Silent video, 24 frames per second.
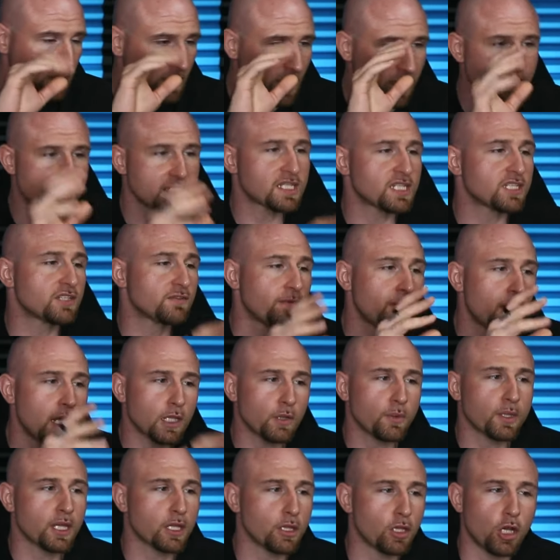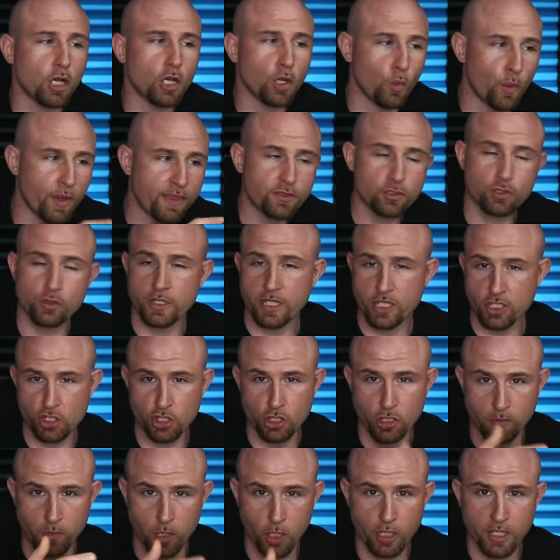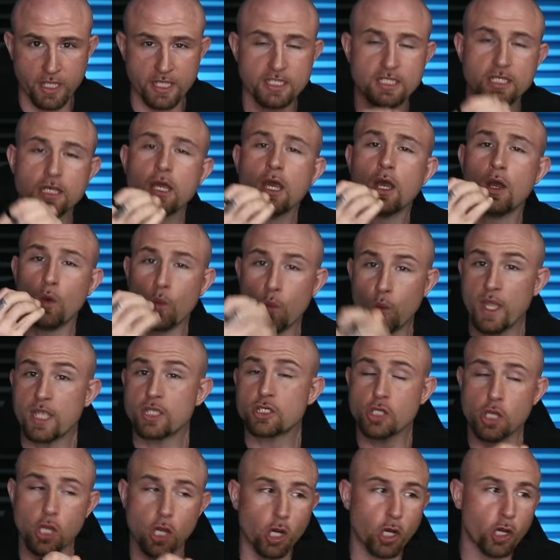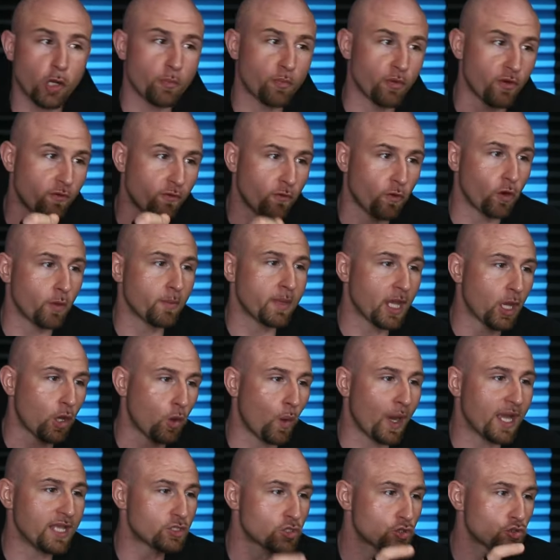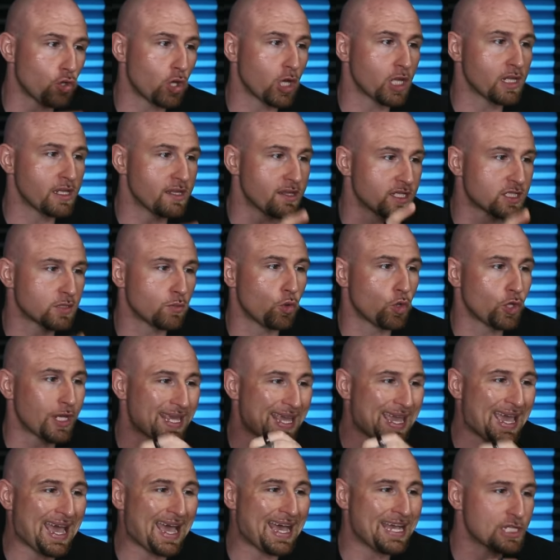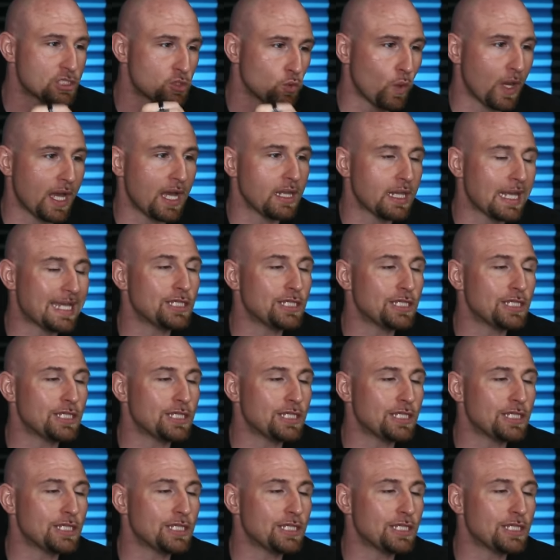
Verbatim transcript: This is following along with traditional markets, which are performing quite strongly this morning as well.